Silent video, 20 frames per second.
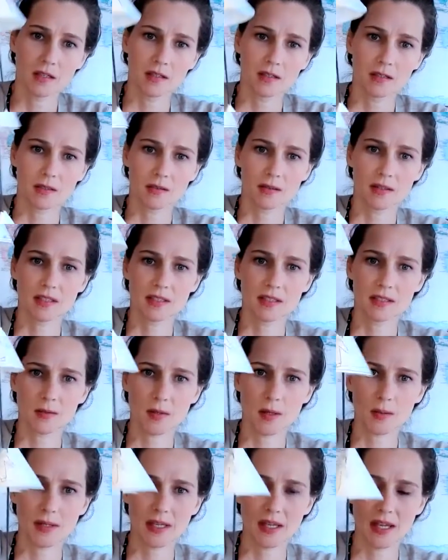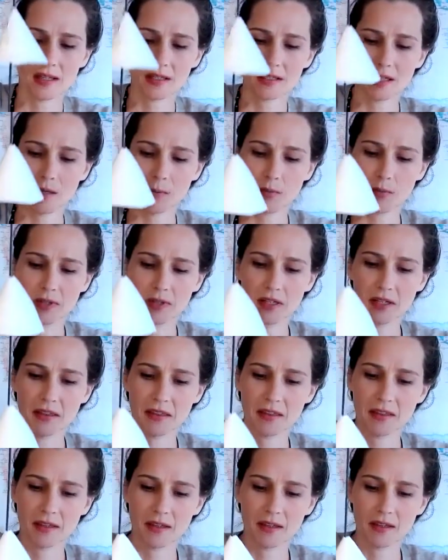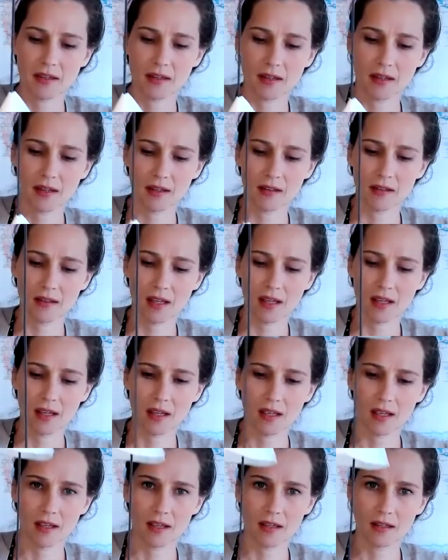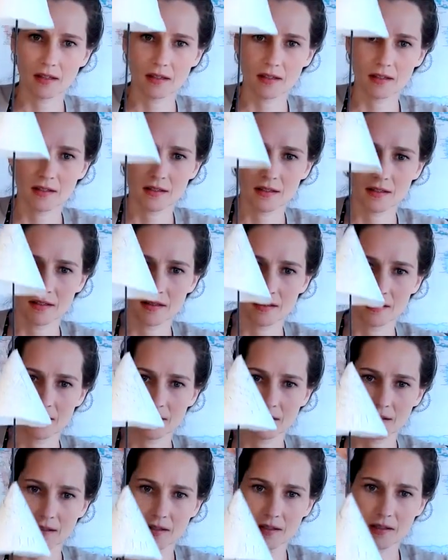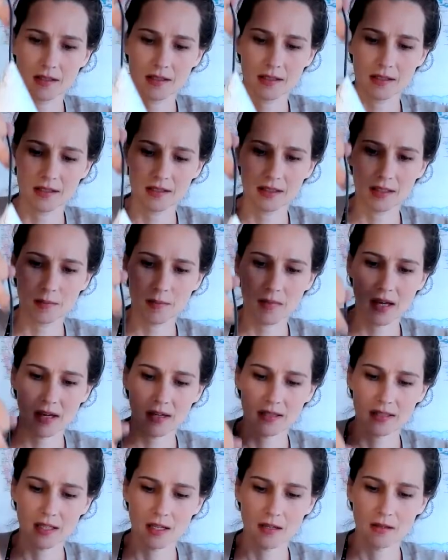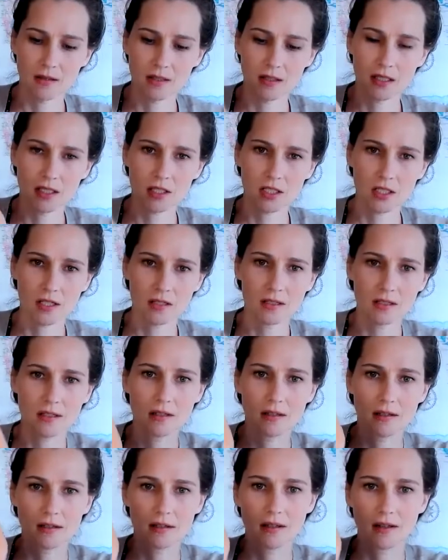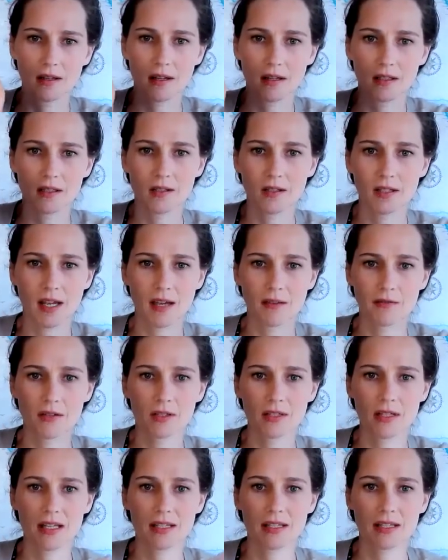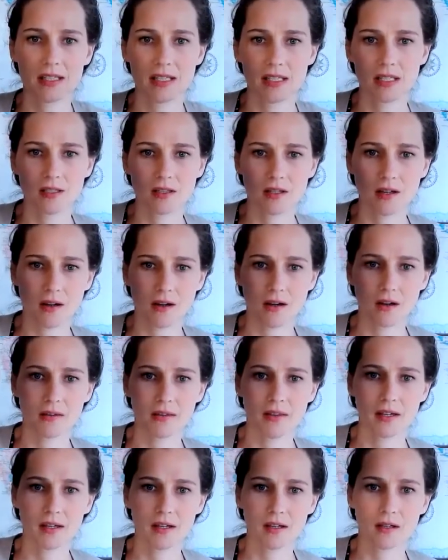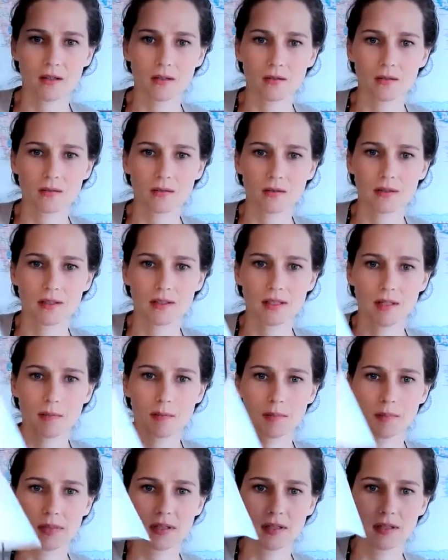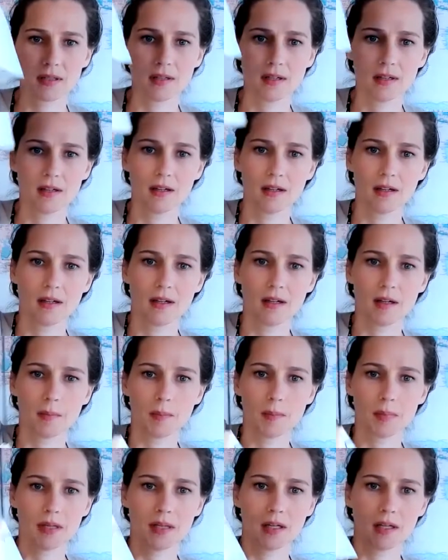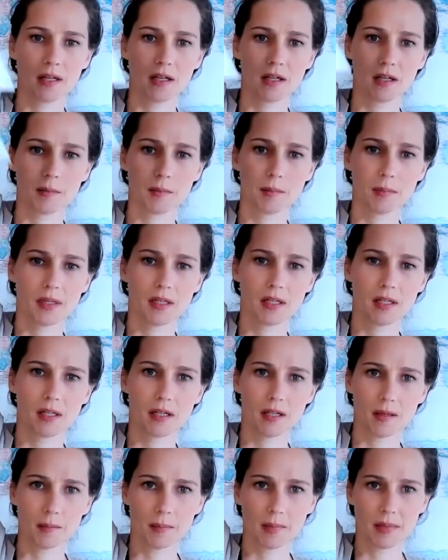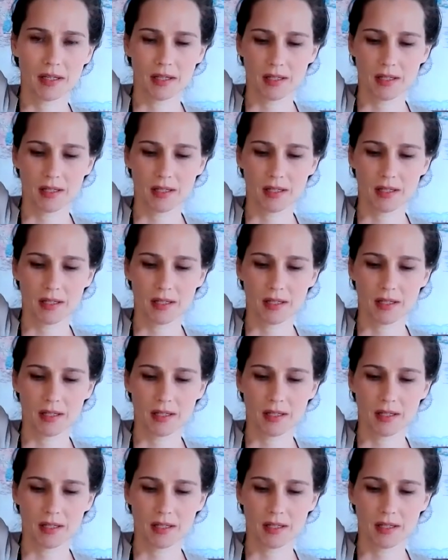So this is what we end up with, and they can sit back down on each other, and you can have your nesting doll that goes up, up, up, up.